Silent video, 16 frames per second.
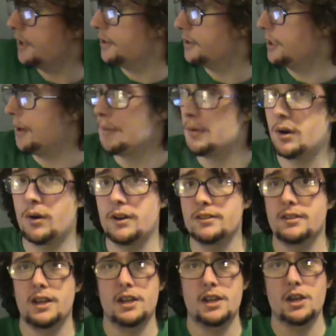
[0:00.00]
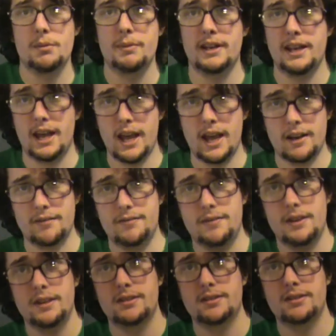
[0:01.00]
Shamador is a human, and
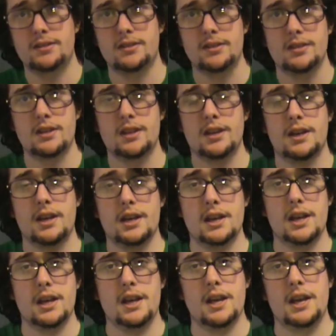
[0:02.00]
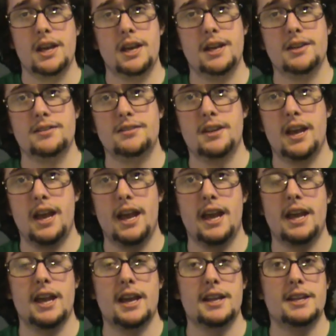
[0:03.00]
Fizz is
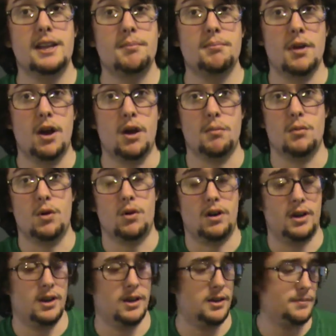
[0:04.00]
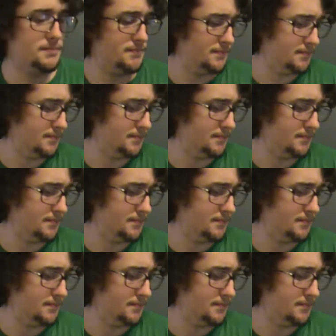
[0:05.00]
a deep gnome or a